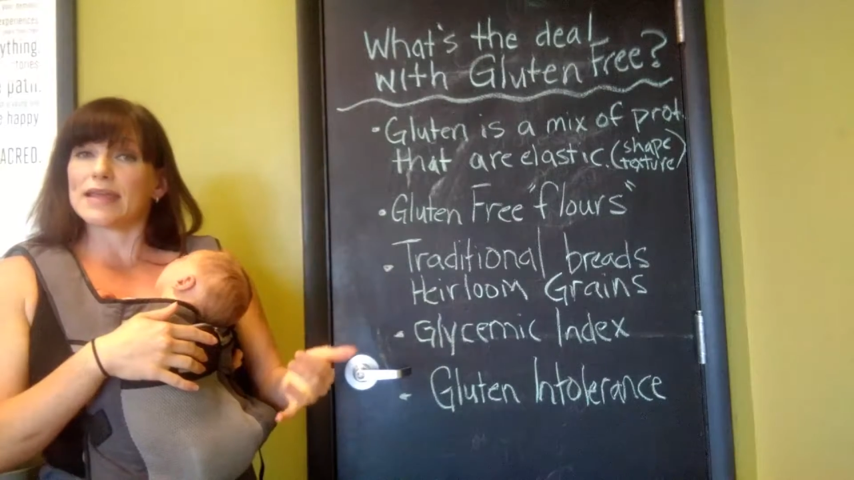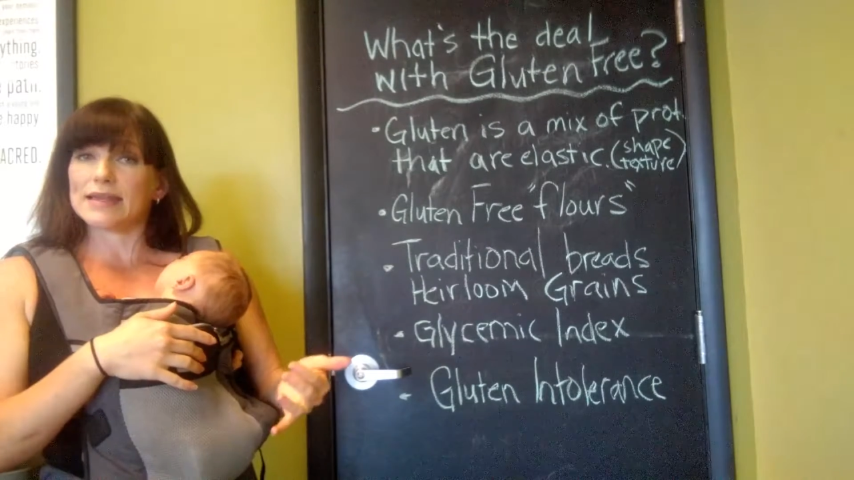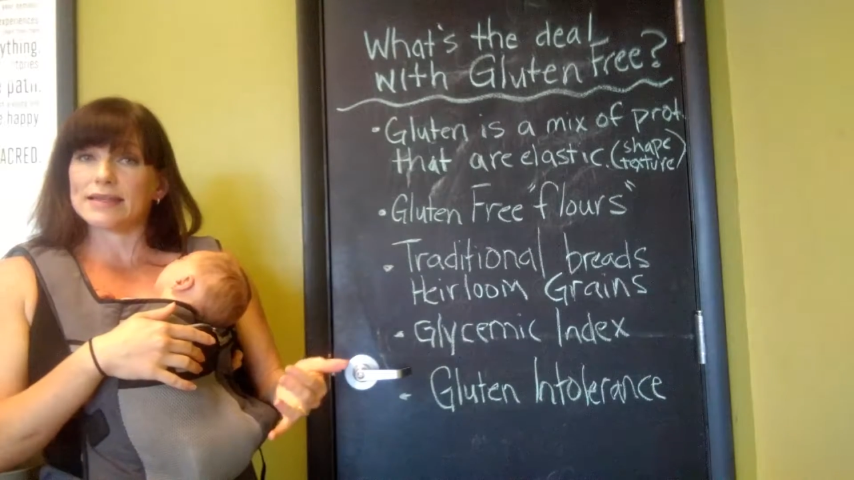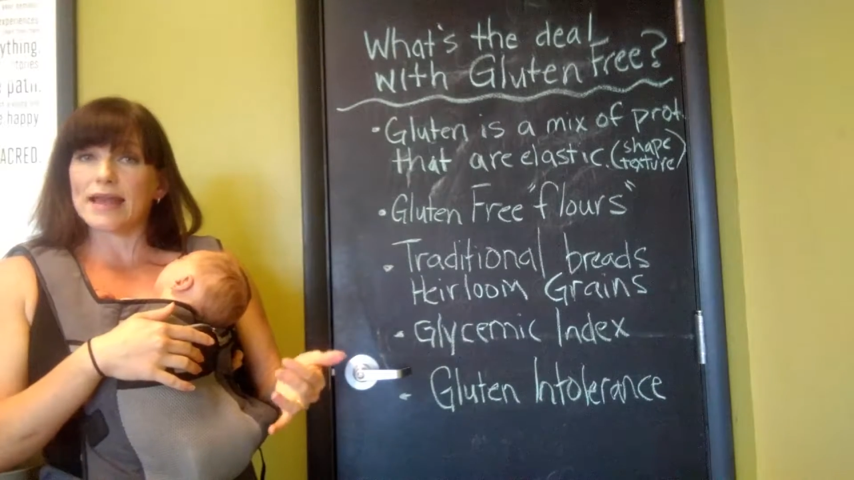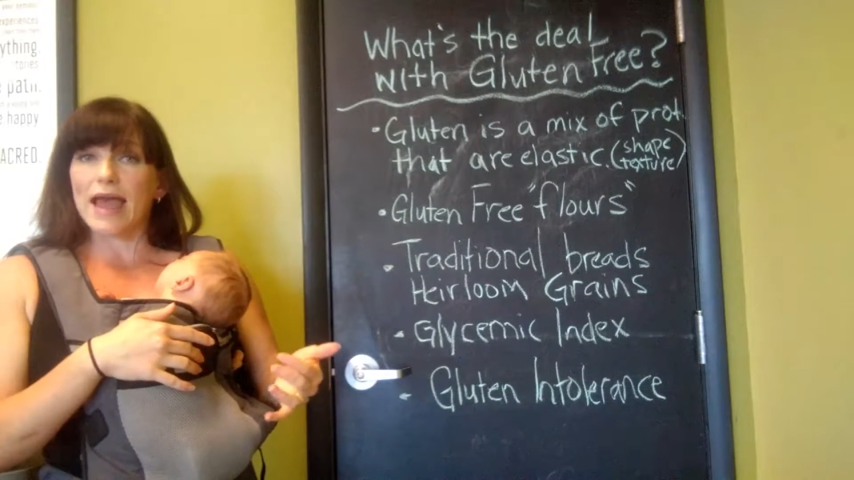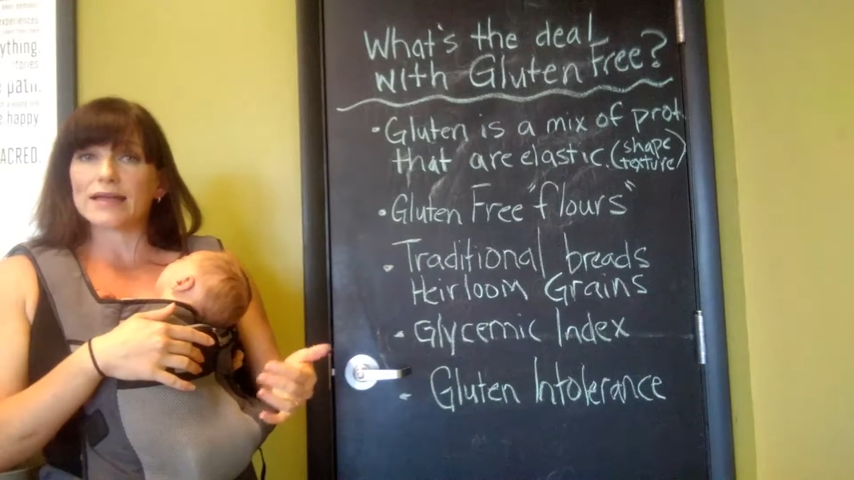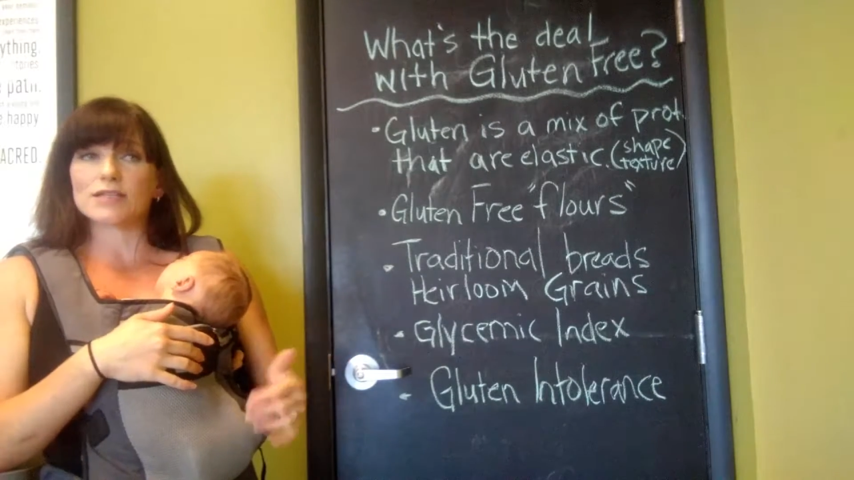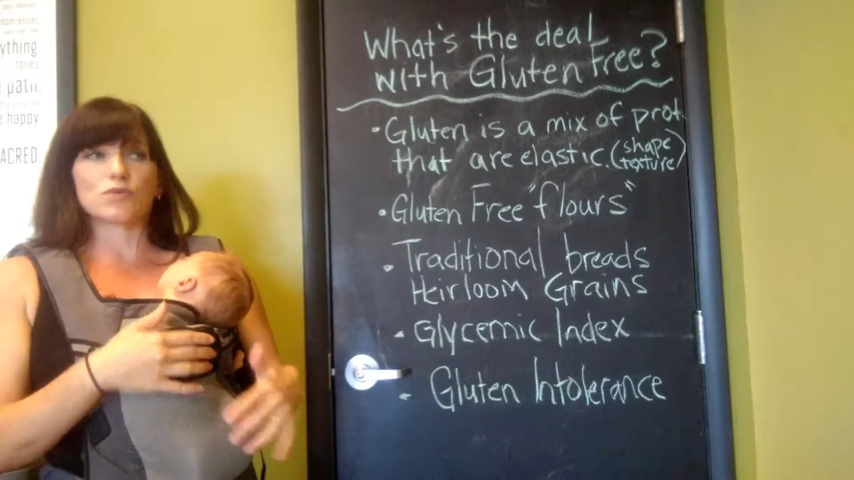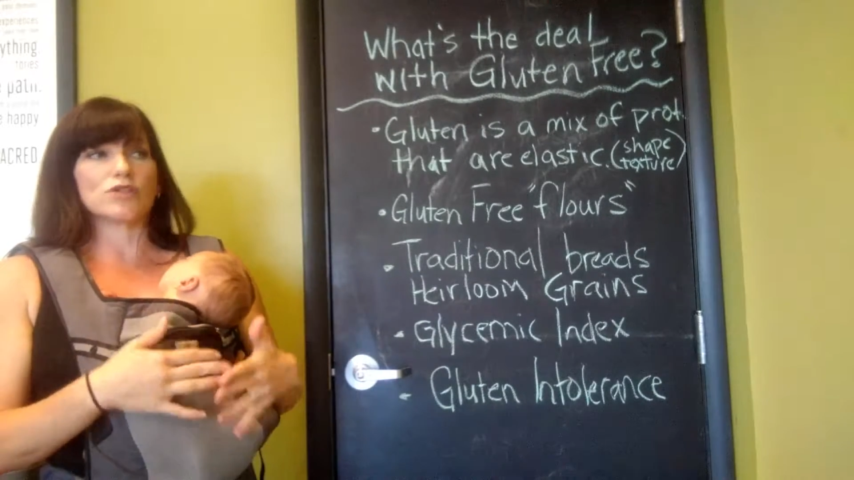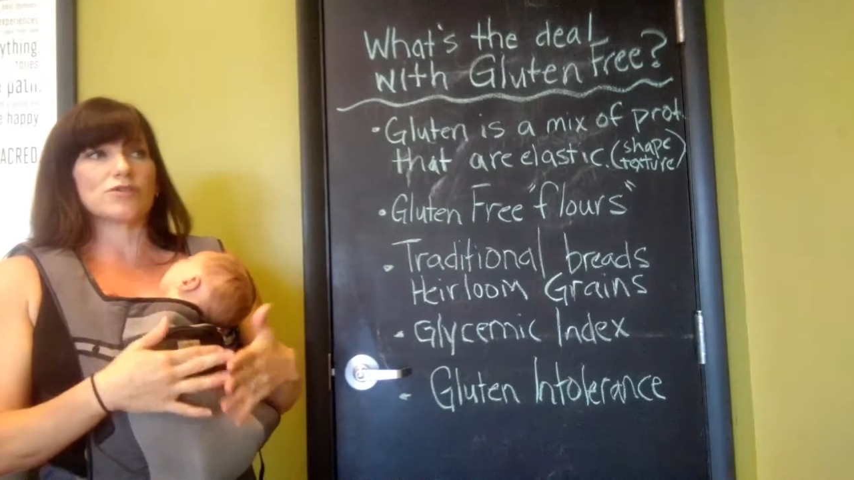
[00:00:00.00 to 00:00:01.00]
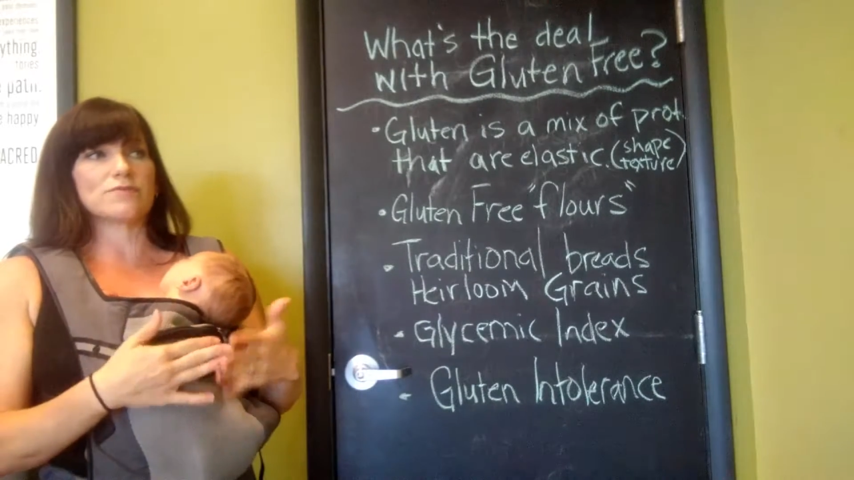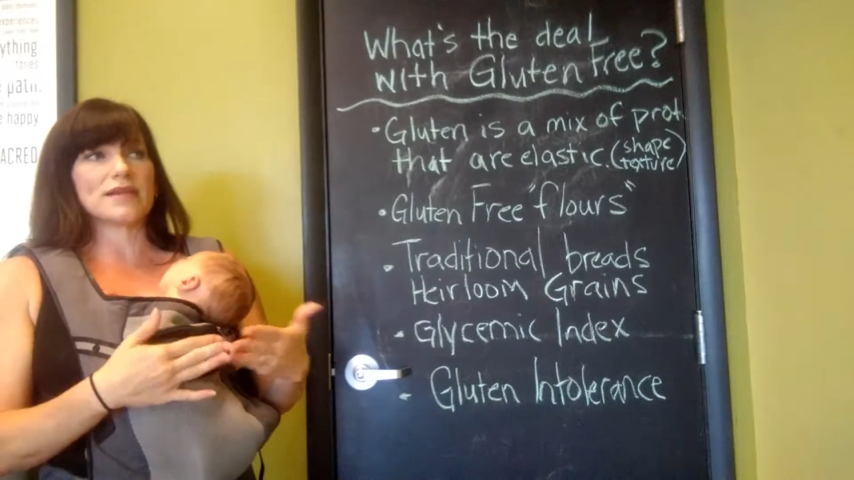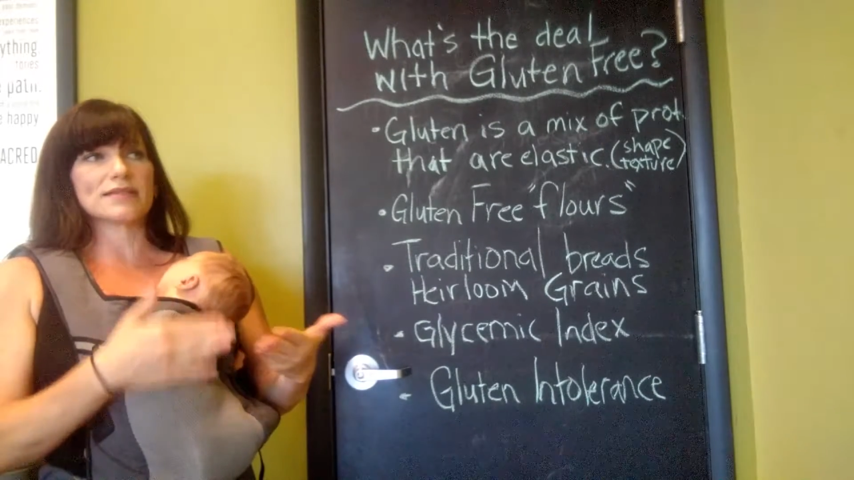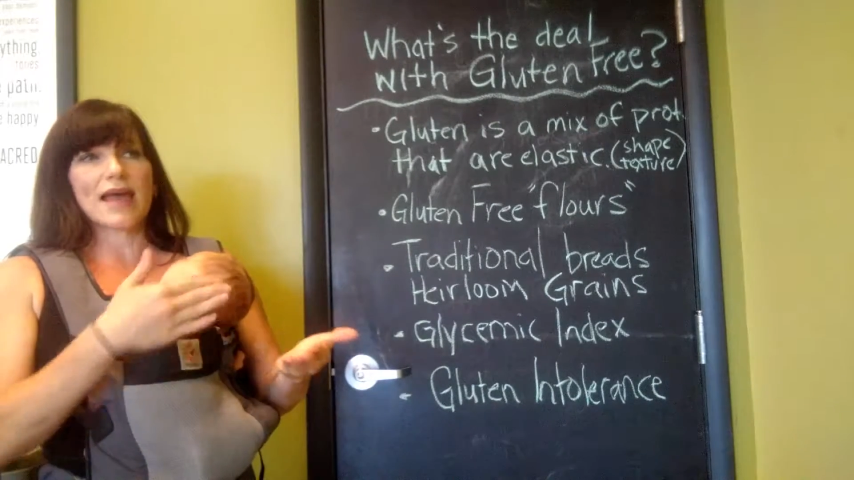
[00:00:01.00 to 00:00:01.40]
index, which means